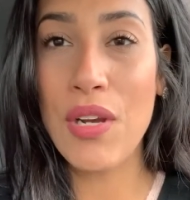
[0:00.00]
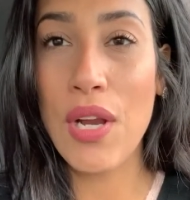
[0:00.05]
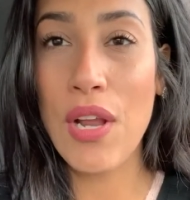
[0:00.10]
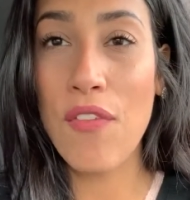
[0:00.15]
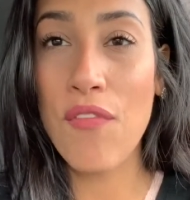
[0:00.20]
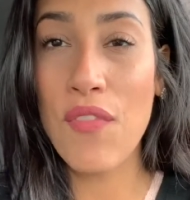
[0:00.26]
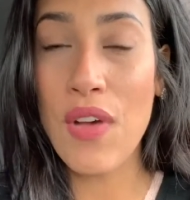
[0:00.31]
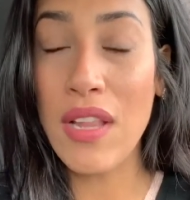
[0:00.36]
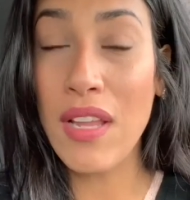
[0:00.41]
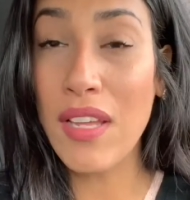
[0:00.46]
and I
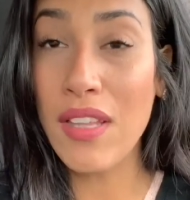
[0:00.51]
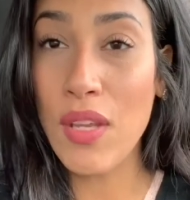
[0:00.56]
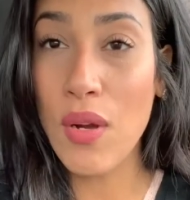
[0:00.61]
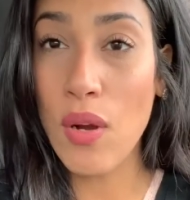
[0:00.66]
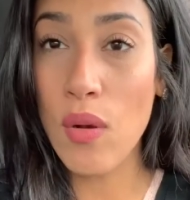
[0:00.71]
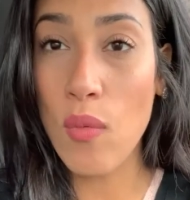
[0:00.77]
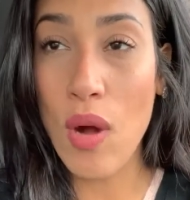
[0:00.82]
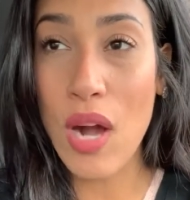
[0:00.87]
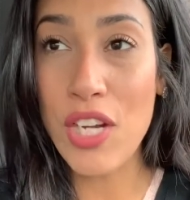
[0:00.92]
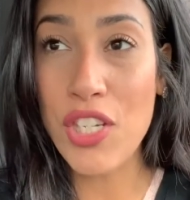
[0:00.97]
felt like they
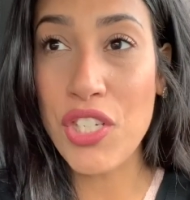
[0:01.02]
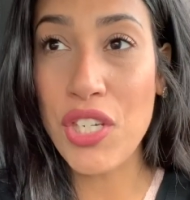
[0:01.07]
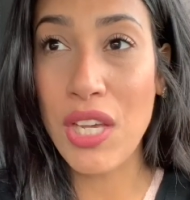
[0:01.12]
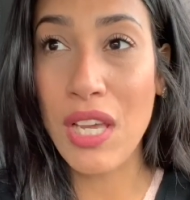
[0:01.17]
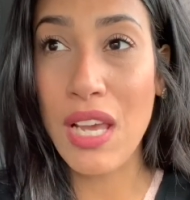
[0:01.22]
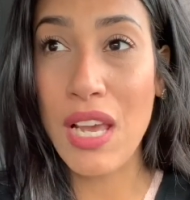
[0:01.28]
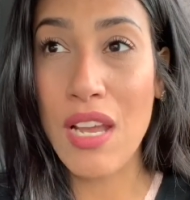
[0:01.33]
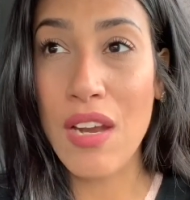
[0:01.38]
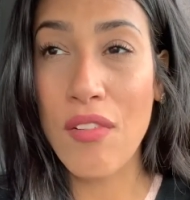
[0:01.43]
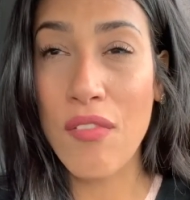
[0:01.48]
were
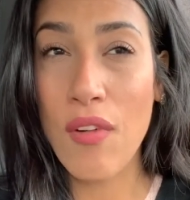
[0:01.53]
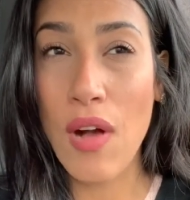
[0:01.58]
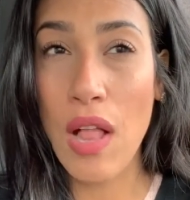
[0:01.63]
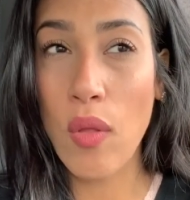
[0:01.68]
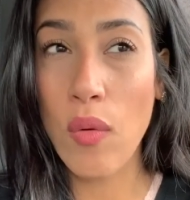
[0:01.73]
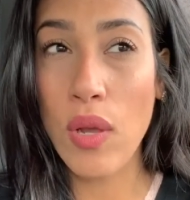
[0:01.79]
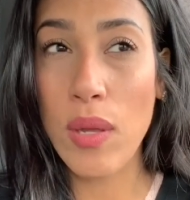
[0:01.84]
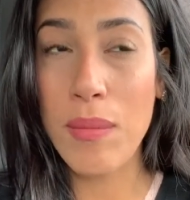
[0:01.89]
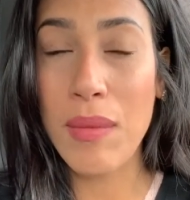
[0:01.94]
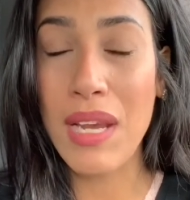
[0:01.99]
watching and
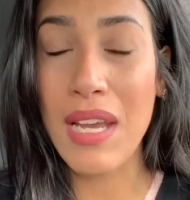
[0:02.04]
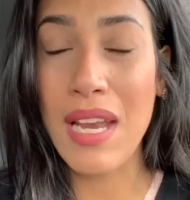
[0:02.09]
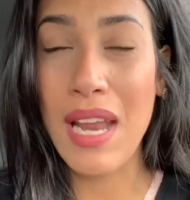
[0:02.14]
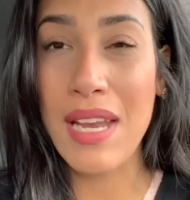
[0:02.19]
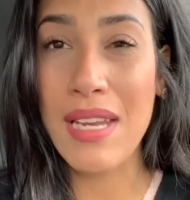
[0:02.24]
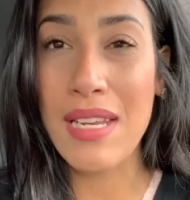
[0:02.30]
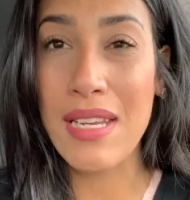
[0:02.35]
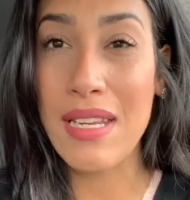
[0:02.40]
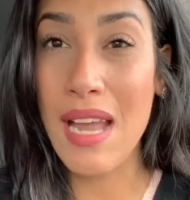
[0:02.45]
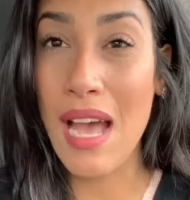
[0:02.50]
following me, and
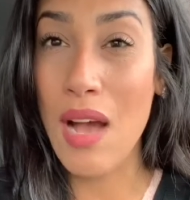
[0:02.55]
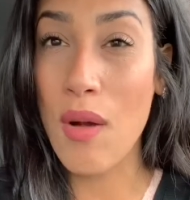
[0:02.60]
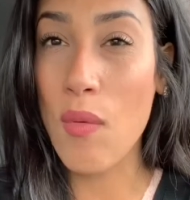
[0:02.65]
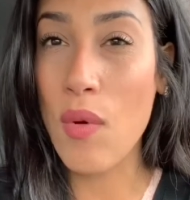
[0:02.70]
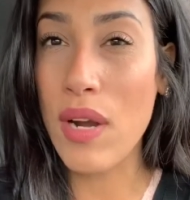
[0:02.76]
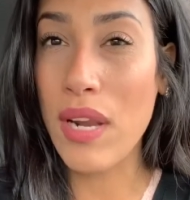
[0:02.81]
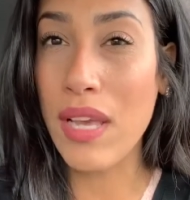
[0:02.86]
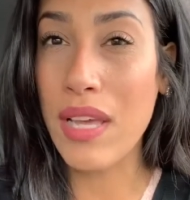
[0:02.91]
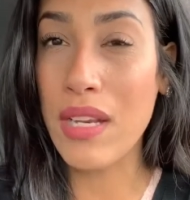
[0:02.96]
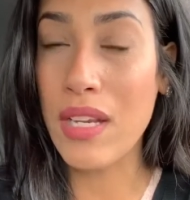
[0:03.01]
I did not
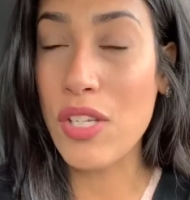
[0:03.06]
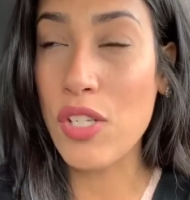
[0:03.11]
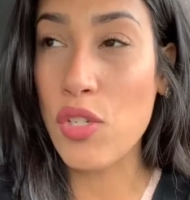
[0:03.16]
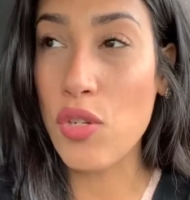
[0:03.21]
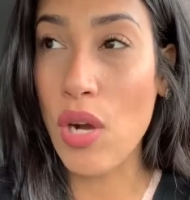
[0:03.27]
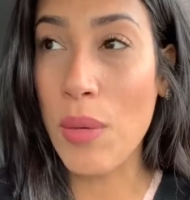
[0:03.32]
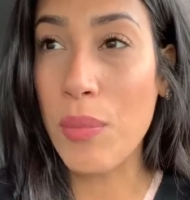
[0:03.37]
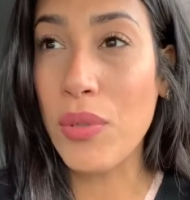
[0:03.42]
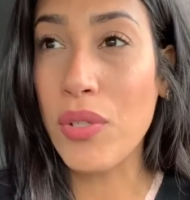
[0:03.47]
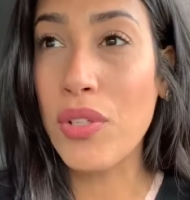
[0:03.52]
want to get in
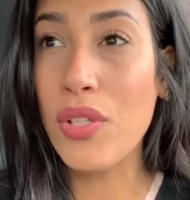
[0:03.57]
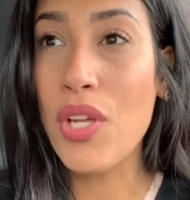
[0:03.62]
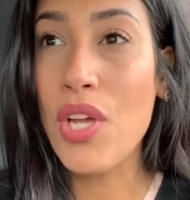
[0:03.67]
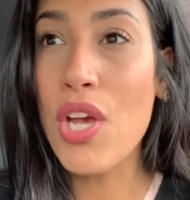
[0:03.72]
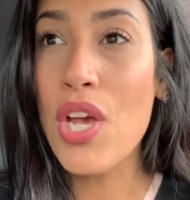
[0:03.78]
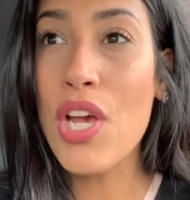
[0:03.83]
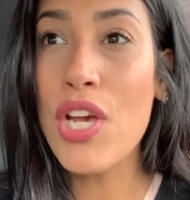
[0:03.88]
trouble.